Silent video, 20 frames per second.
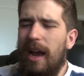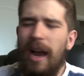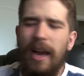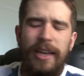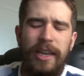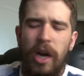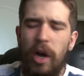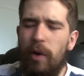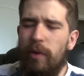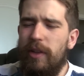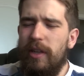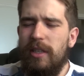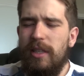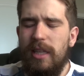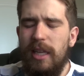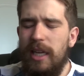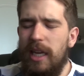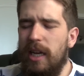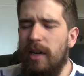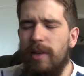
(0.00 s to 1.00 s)
I know.
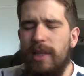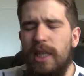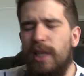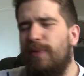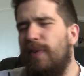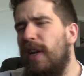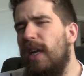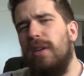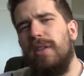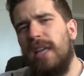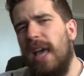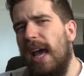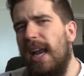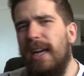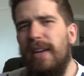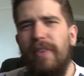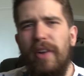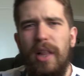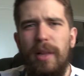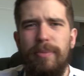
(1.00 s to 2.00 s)
You know what? This video's kind of
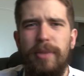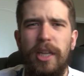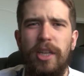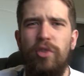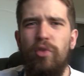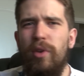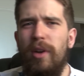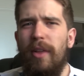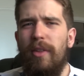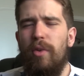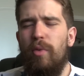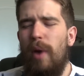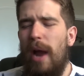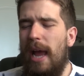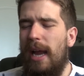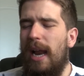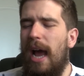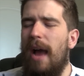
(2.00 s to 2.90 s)
developed into another rant.